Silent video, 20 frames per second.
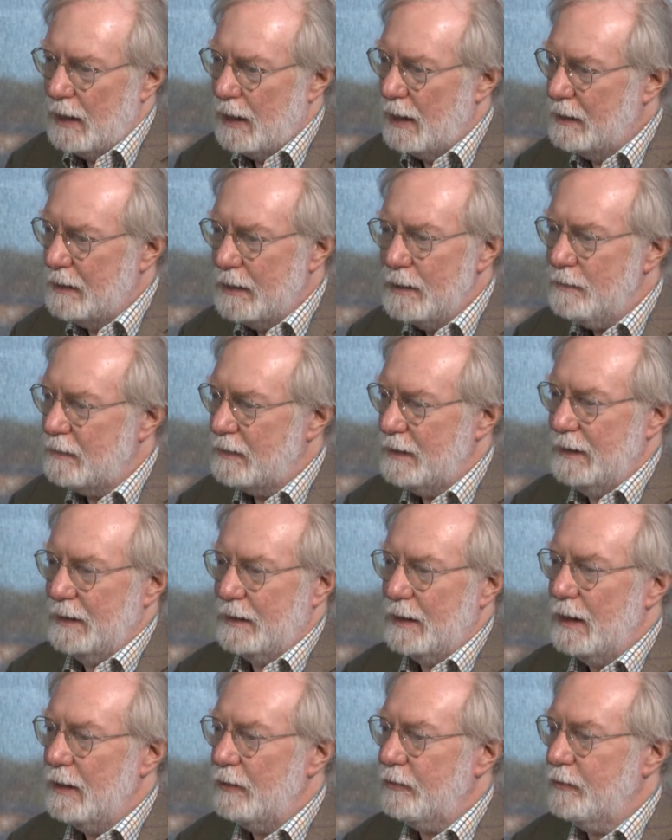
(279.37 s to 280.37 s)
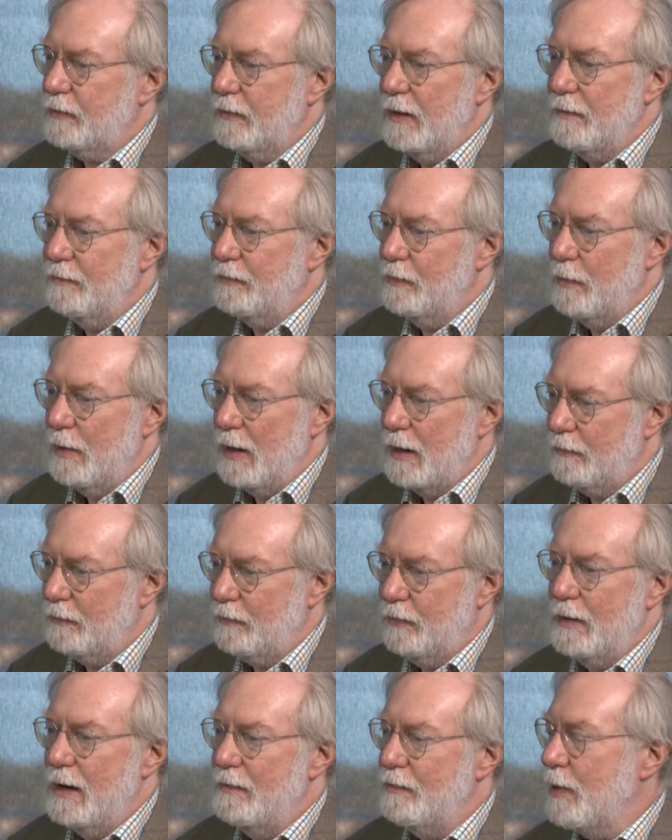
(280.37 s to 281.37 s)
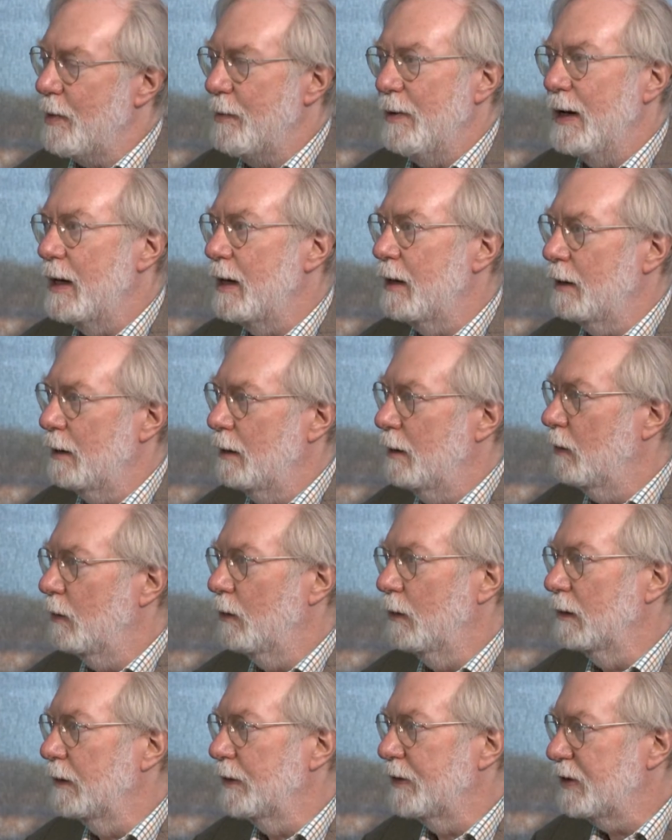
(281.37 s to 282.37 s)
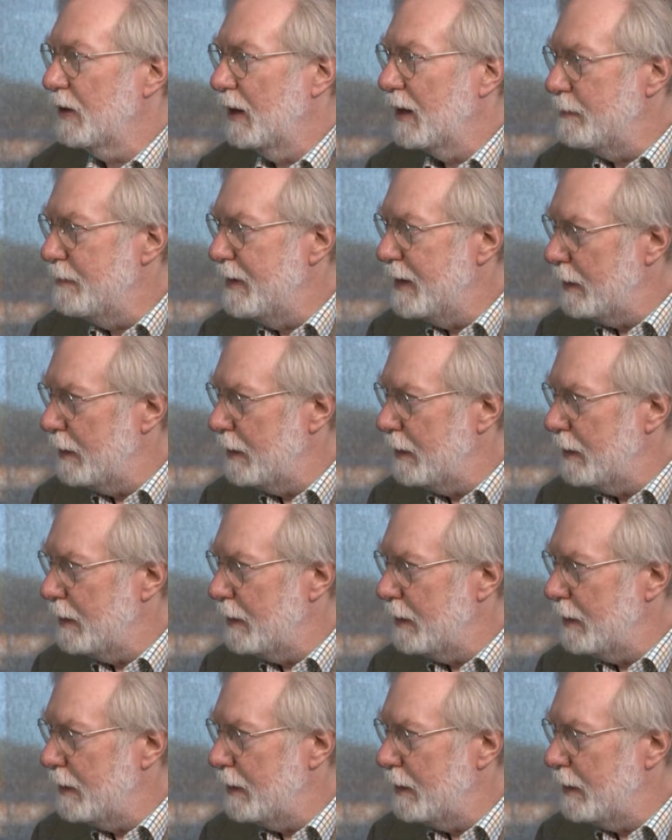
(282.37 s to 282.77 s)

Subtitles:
I don't think that's for everywhere all the time.